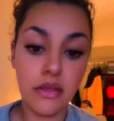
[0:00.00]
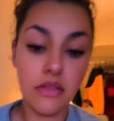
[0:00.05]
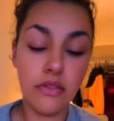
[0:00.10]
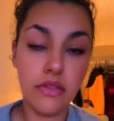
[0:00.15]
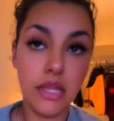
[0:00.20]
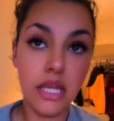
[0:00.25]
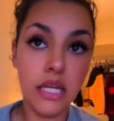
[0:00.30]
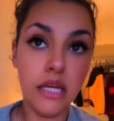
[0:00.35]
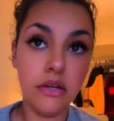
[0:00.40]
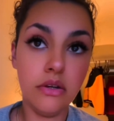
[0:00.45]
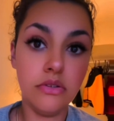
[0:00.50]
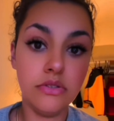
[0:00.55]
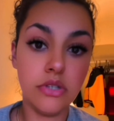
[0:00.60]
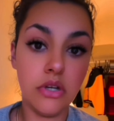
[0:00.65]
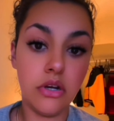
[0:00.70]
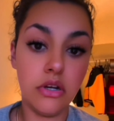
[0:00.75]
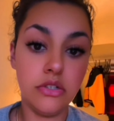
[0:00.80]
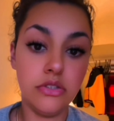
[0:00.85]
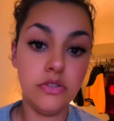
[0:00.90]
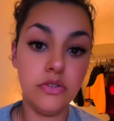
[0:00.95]
Then it goes
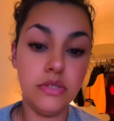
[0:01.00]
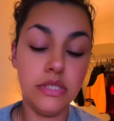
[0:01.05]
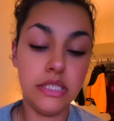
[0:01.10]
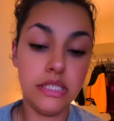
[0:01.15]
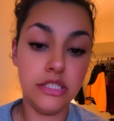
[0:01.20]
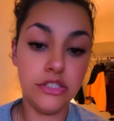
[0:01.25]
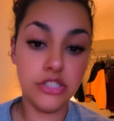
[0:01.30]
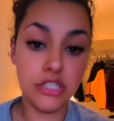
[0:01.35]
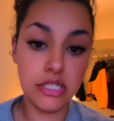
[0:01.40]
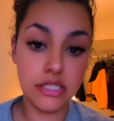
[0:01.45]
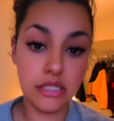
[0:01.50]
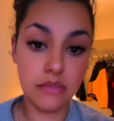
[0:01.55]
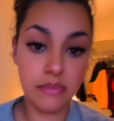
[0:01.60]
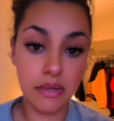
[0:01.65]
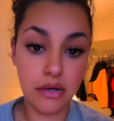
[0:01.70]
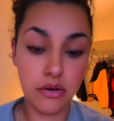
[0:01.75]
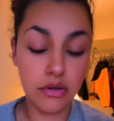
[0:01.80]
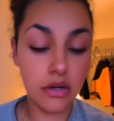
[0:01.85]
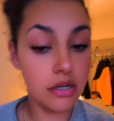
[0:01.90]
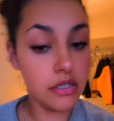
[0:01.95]
on to teach us
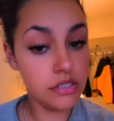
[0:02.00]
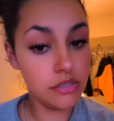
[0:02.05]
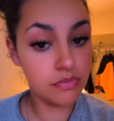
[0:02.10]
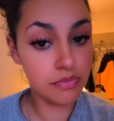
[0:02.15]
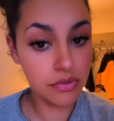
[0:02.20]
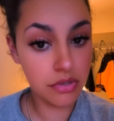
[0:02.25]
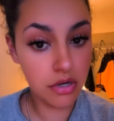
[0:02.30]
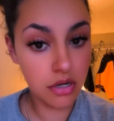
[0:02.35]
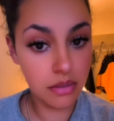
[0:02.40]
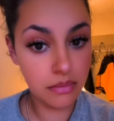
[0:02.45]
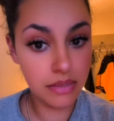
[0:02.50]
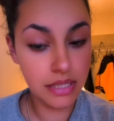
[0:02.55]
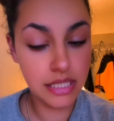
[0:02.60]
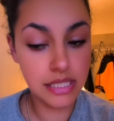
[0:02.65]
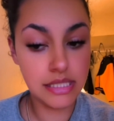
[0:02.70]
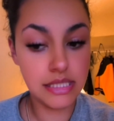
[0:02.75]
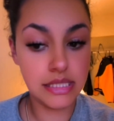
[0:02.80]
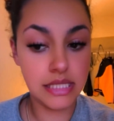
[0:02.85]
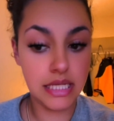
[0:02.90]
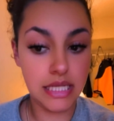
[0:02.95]
about God's
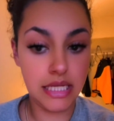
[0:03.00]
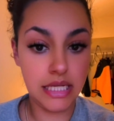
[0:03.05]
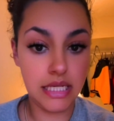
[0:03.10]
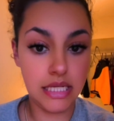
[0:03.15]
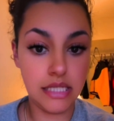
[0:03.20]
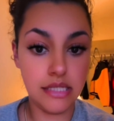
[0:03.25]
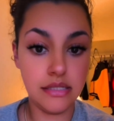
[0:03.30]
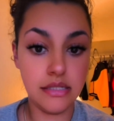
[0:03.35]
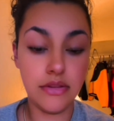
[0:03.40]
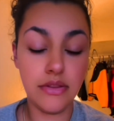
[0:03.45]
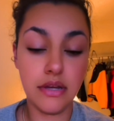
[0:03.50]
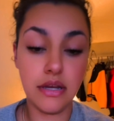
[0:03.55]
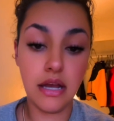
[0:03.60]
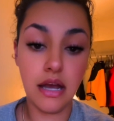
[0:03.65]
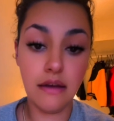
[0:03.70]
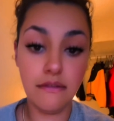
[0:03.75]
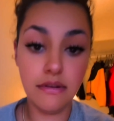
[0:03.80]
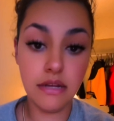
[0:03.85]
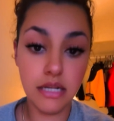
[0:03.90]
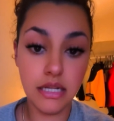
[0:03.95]
promise and the
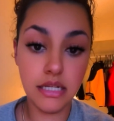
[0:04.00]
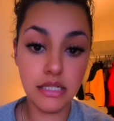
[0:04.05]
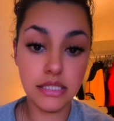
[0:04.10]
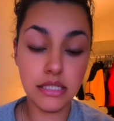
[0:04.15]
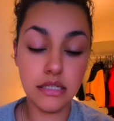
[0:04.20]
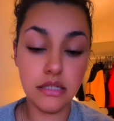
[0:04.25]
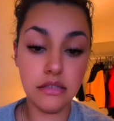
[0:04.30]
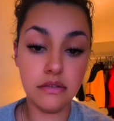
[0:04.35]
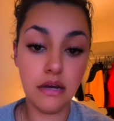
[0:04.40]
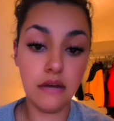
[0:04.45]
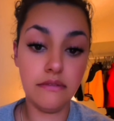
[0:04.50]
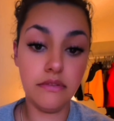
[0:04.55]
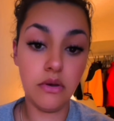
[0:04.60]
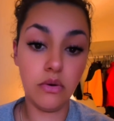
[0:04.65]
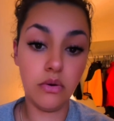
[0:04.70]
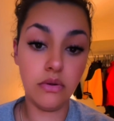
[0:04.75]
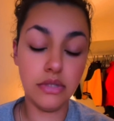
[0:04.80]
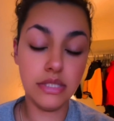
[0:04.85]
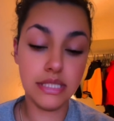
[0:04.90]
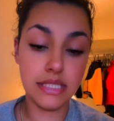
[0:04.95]
covenant of the
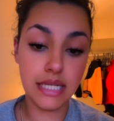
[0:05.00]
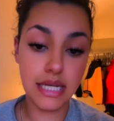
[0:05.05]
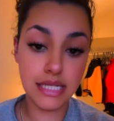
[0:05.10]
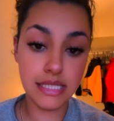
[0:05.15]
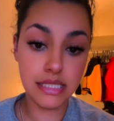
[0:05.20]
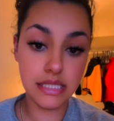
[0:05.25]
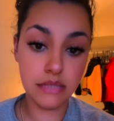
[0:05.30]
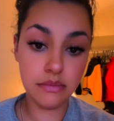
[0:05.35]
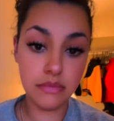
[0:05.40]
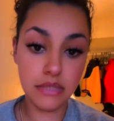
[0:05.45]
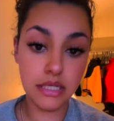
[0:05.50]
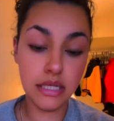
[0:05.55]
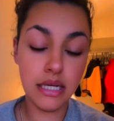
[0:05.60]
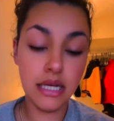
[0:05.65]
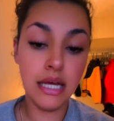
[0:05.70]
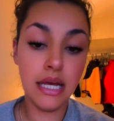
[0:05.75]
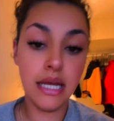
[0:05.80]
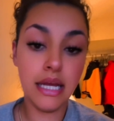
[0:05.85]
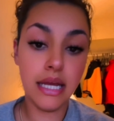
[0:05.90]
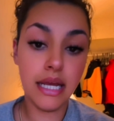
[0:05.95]
Old Testament,
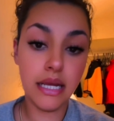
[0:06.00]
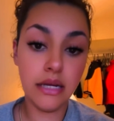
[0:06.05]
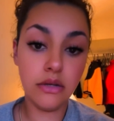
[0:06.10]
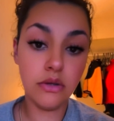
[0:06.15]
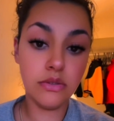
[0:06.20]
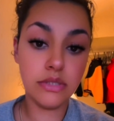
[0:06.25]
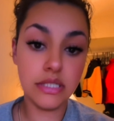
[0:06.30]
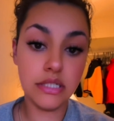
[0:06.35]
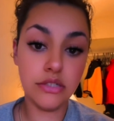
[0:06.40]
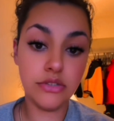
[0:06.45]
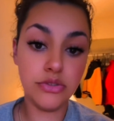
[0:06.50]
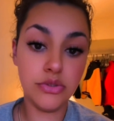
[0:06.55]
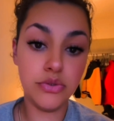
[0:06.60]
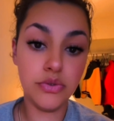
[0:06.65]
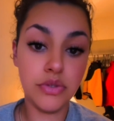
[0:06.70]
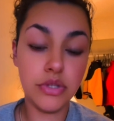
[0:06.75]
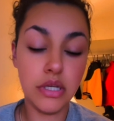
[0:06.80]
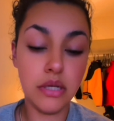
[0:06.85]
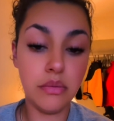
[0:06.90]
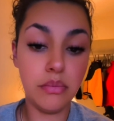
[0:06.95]
and goes into
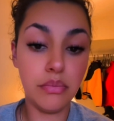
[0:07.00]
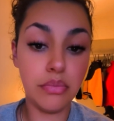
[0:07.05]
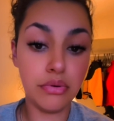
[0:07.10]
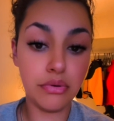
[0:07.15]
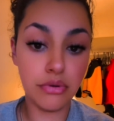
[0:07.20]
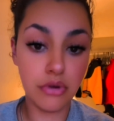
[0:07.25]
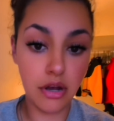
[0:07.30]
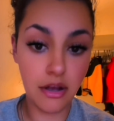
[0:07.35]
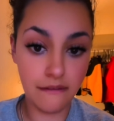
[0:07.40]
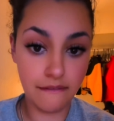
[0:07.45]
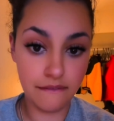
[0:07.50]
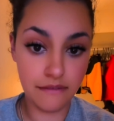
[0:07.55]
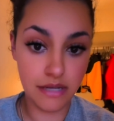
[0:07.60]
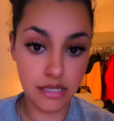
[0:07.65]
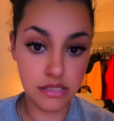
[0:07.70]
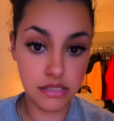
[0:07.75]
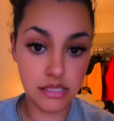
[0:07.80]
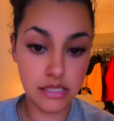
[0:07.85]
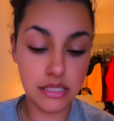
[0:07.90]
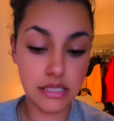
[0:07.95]
the
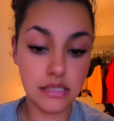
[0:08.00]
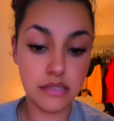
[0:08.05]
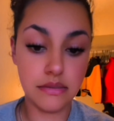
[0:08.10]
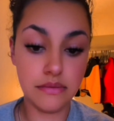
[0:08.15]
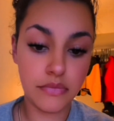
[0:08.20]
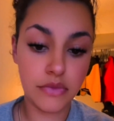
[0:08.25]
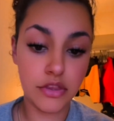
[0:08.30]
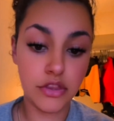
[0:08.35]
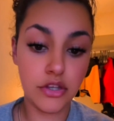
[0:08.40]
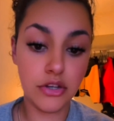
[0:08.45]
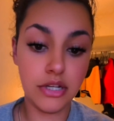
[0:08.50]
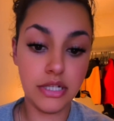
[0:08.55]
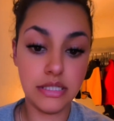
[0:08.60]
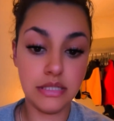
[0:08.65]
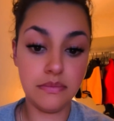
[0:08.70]
prophets. There is